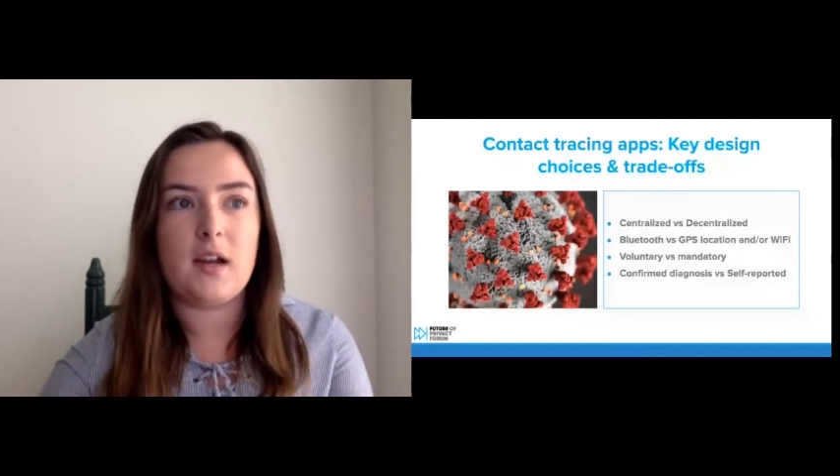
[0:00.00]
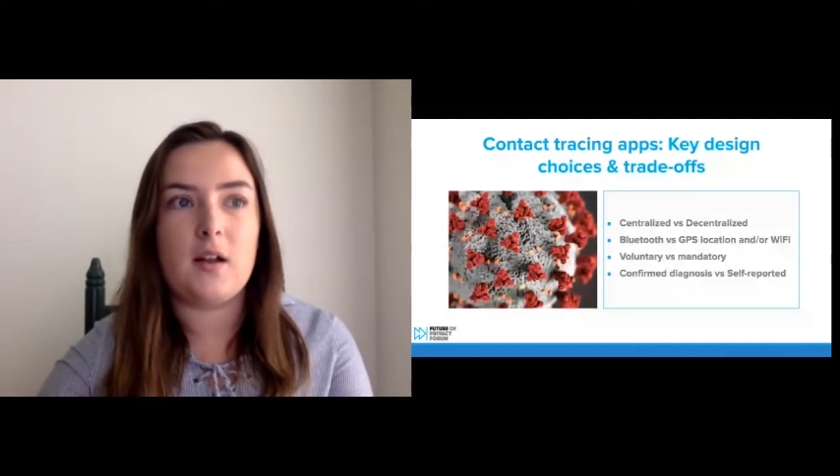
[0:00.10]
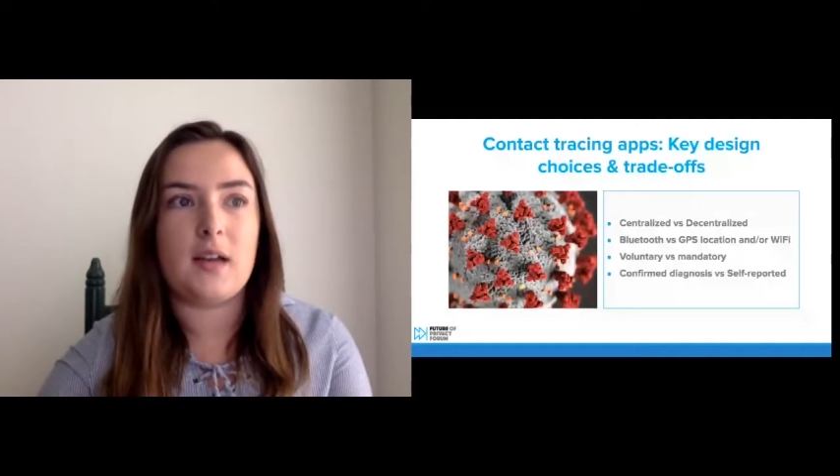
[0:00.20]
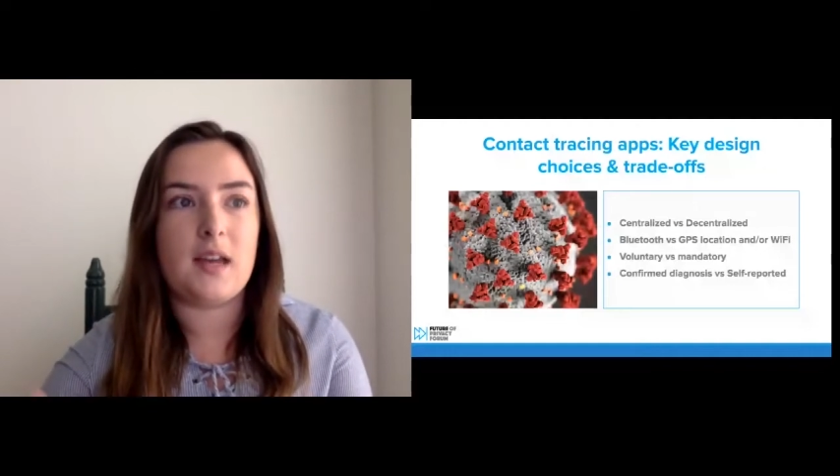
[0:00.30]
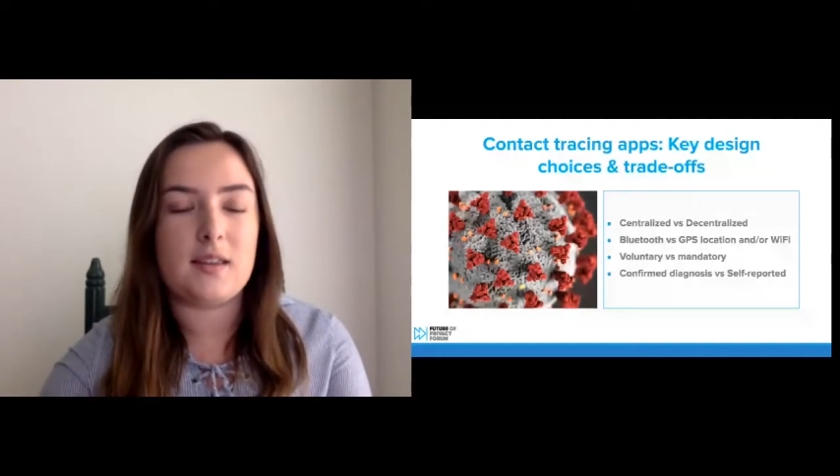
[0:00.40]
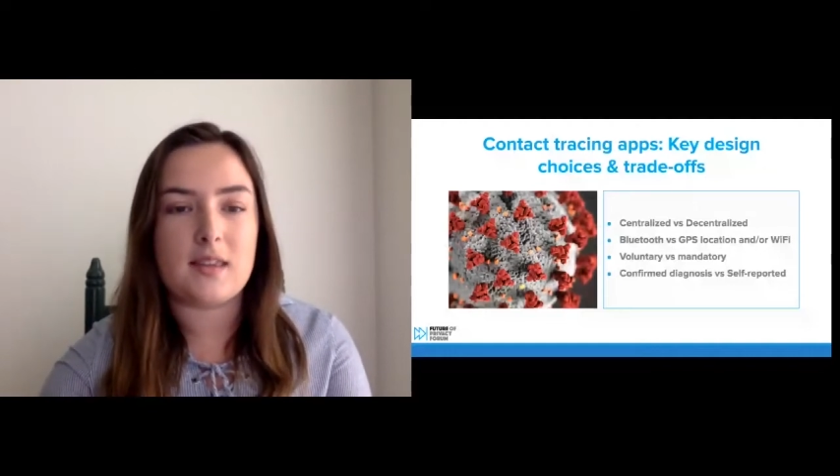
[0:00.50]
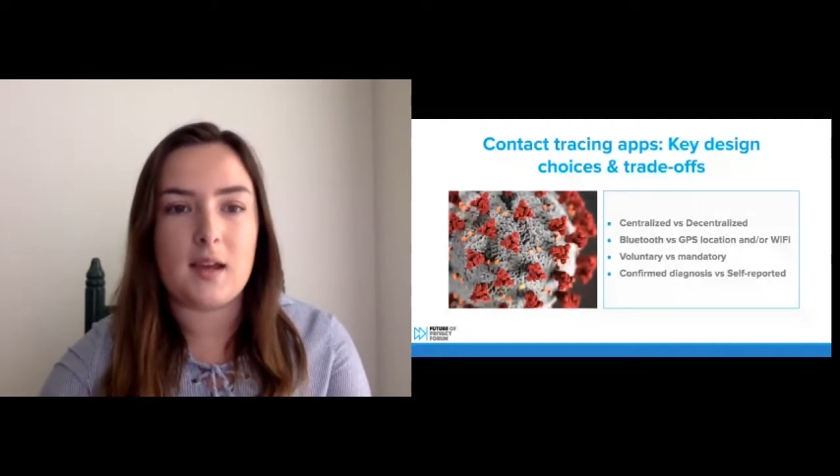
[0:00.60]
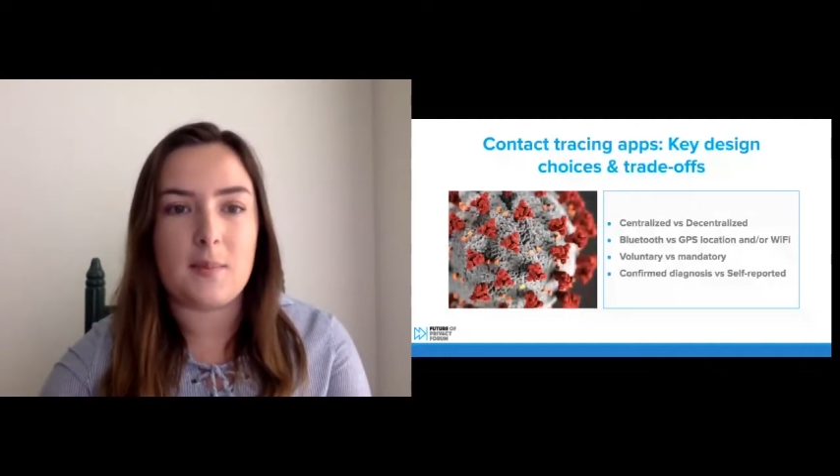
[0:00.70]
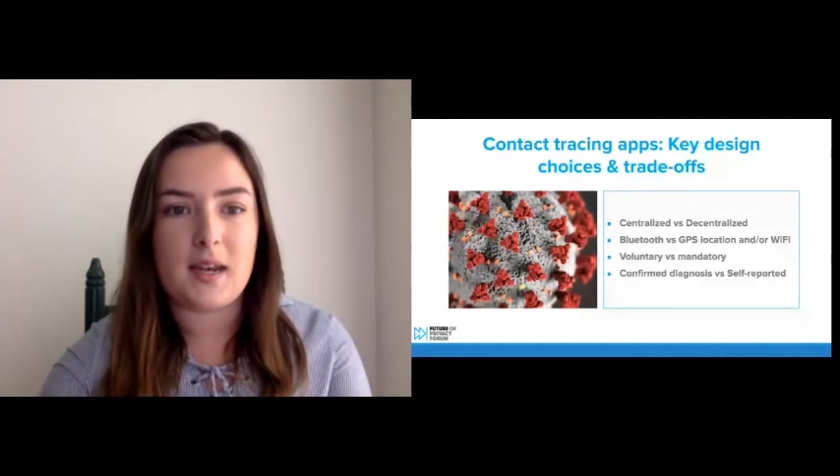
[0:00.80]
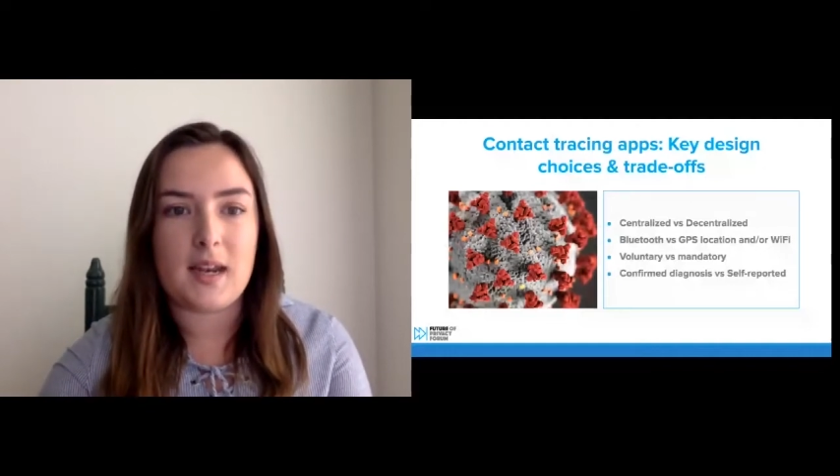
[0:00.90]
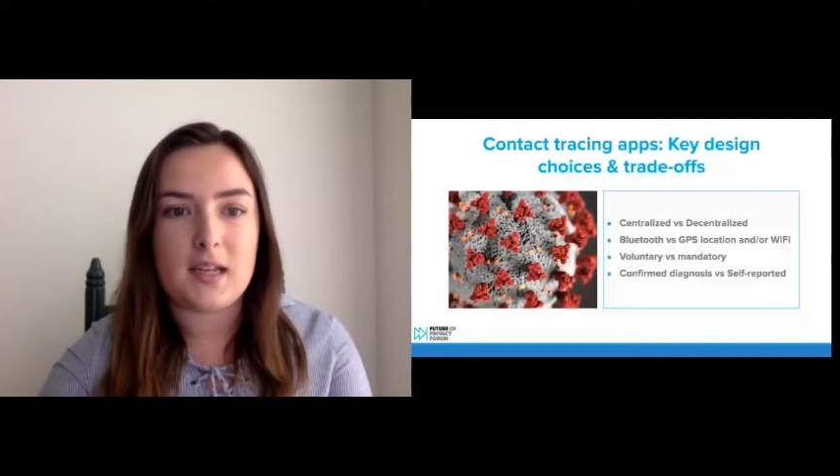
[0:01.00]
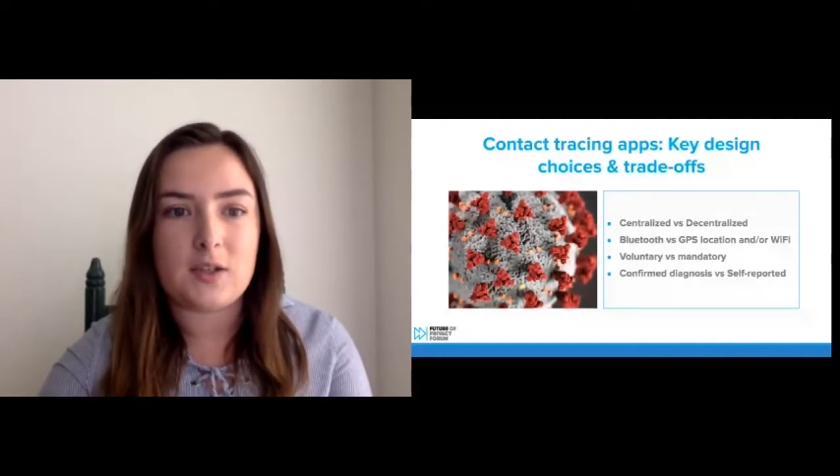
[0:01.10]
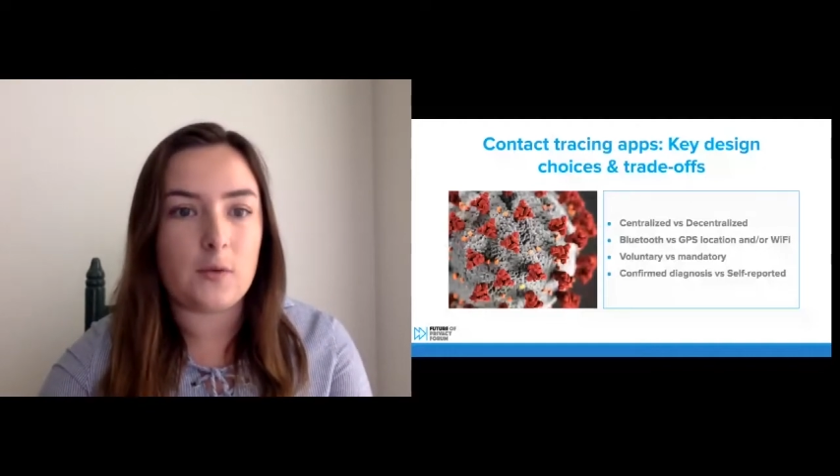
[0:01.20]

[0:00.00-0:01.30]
I'll get into that a bit later.